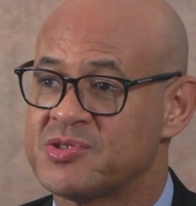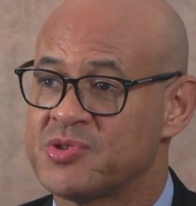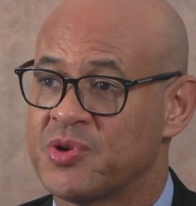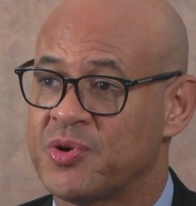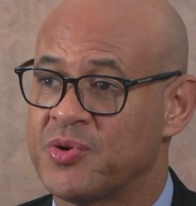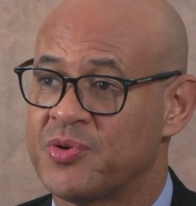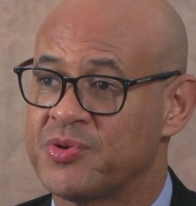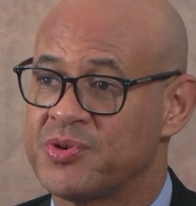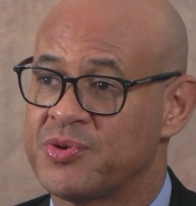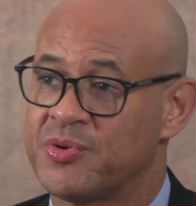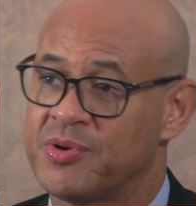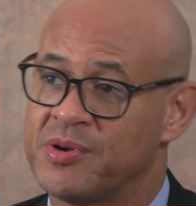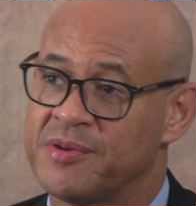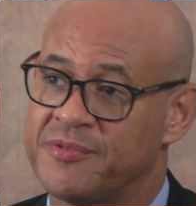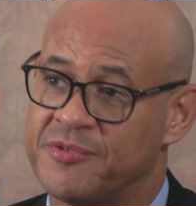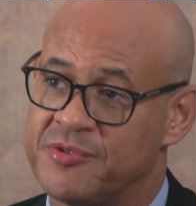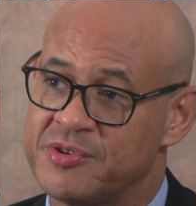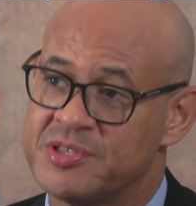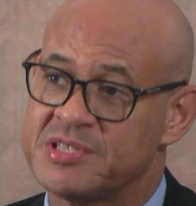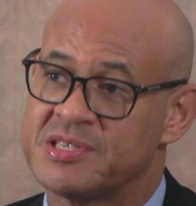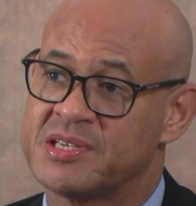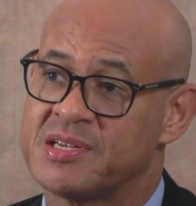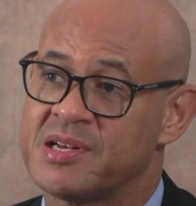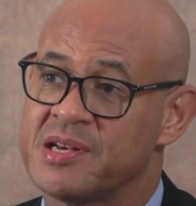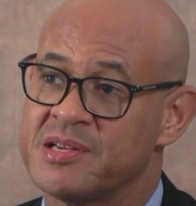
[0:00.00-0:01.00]
So you'll have
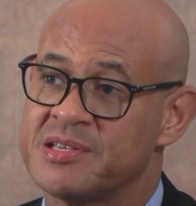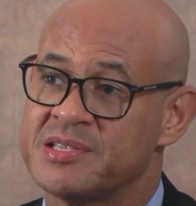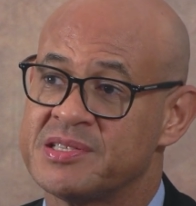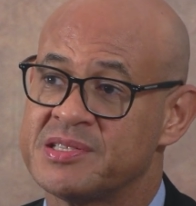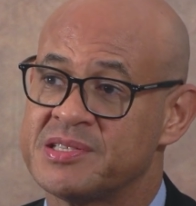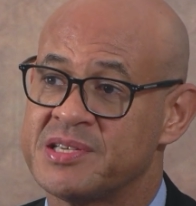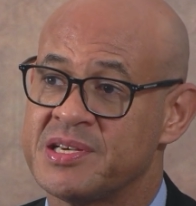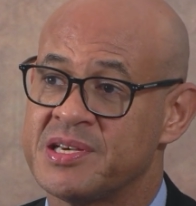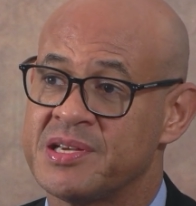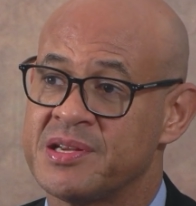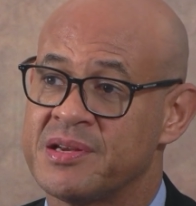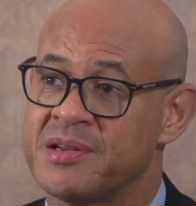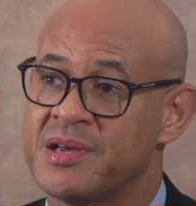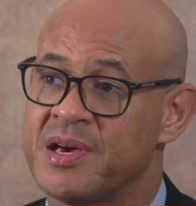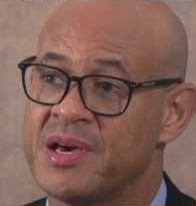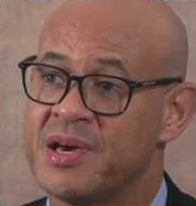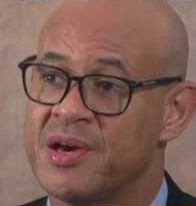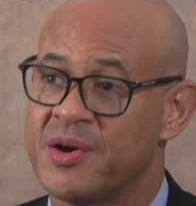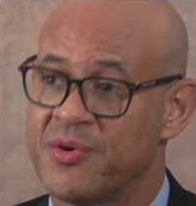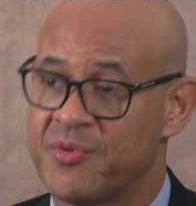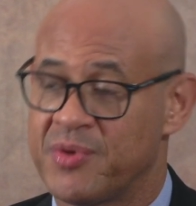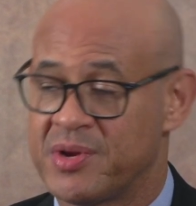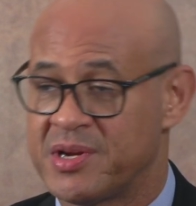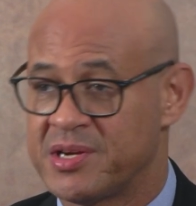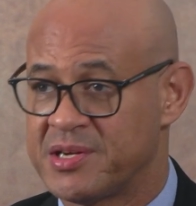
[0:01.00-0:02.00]
recently seen
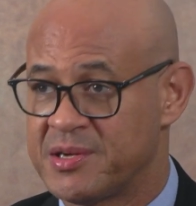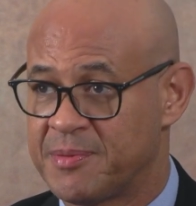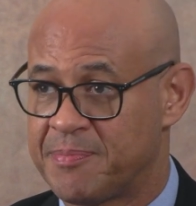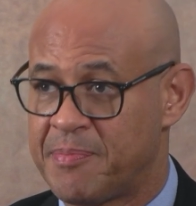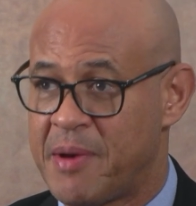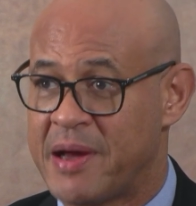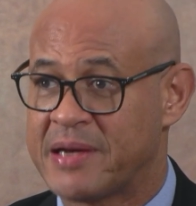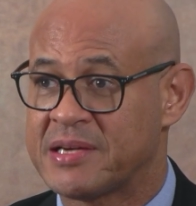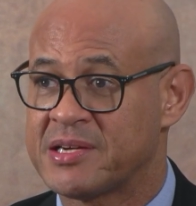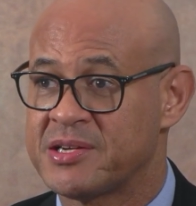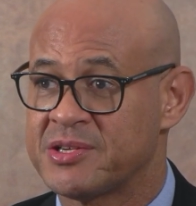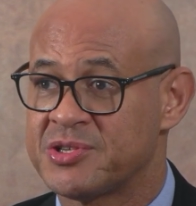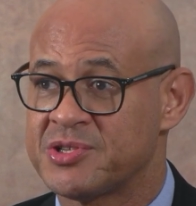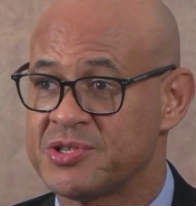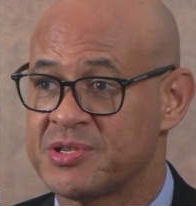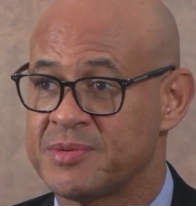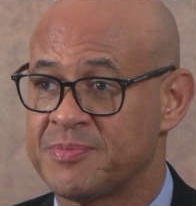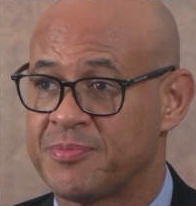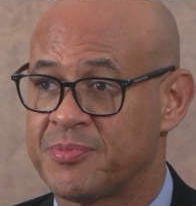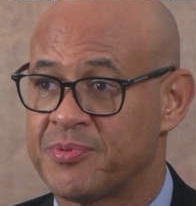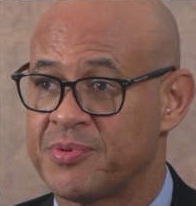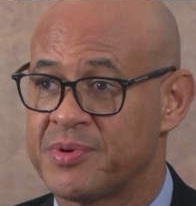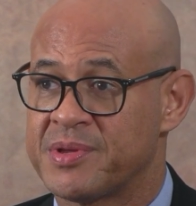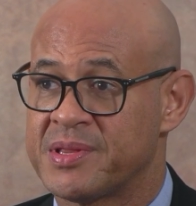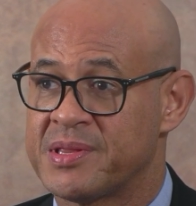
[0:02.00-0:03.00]
we did a
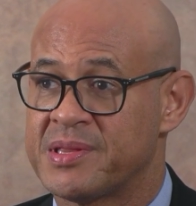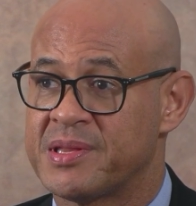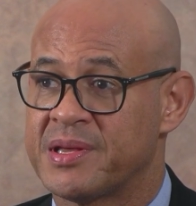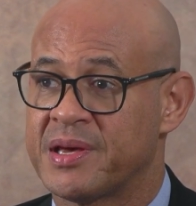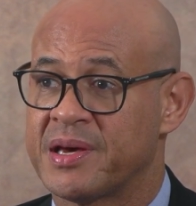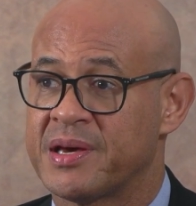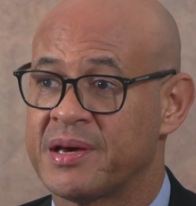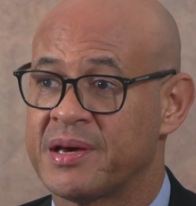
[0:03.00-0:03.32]
partnership with